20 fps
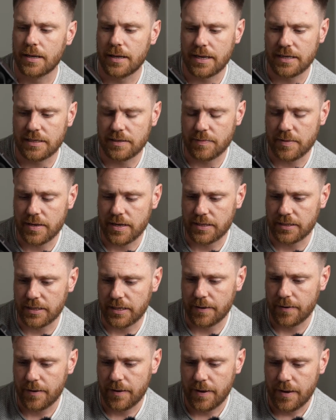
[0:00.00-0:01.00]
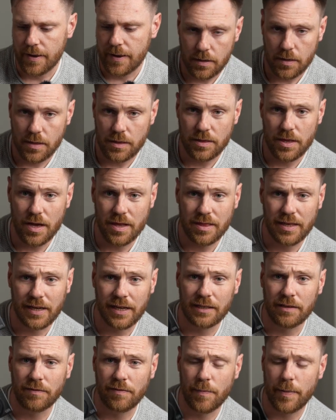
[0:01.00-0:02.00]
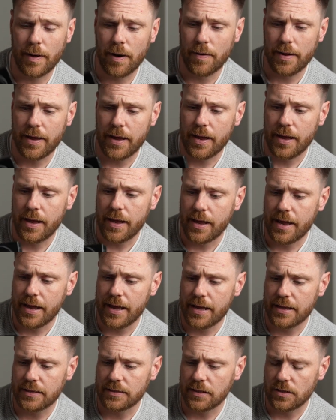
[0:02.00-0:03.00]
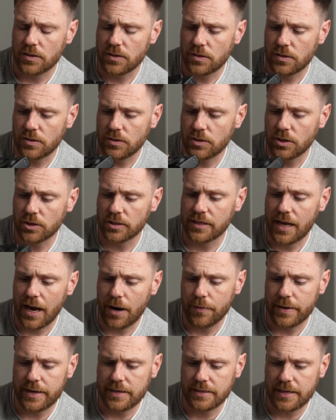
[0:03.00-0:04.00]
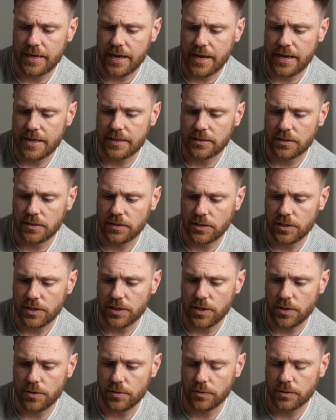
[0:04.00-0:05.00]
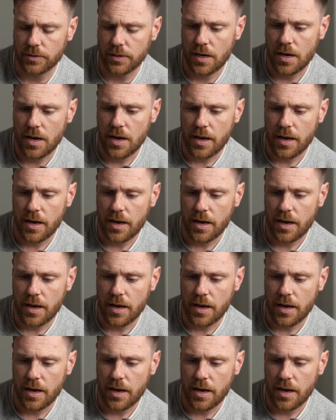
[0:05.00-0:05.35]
is amazing. Third thing I love about it is just how easy it is to use.